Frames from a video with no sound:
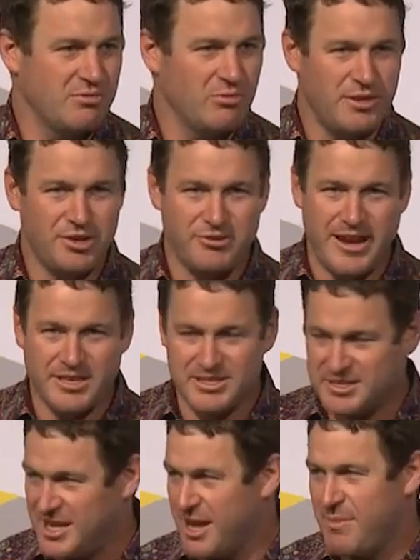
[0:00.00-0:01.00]
All their tractors
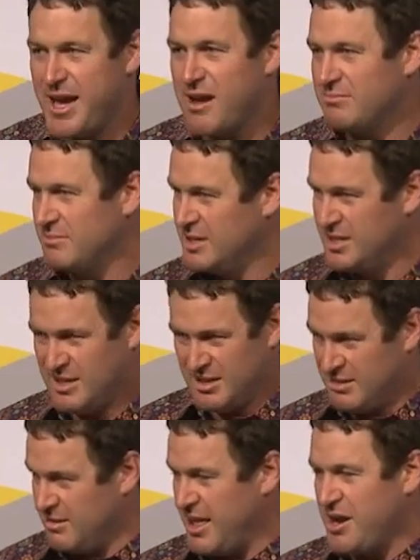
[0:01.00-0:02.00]
come out,
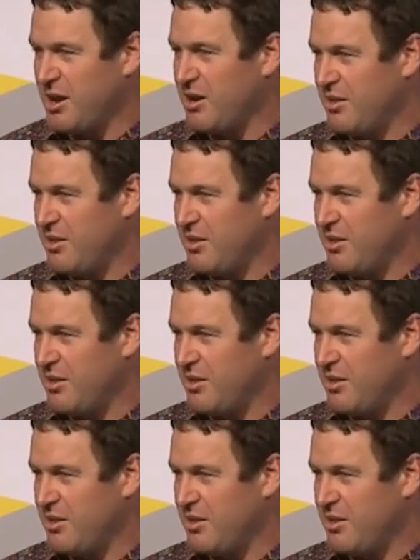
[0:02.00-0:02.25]
they got